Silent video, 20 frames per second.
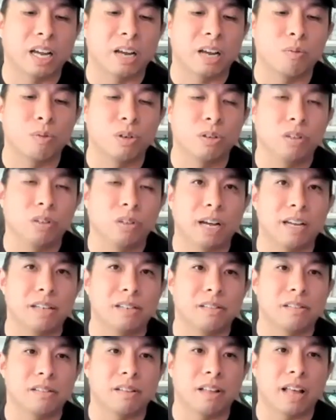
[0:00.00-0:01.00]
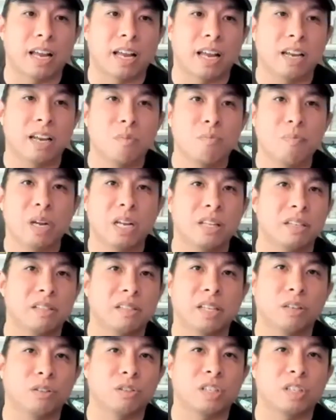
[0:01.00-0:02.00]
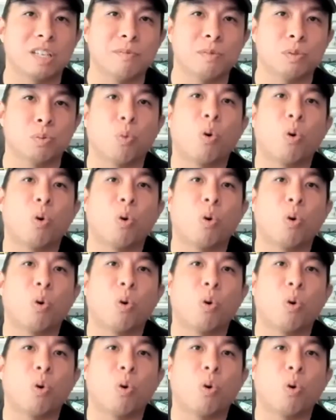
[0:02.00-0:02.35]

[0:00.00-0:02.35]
I realized that many of the sales teams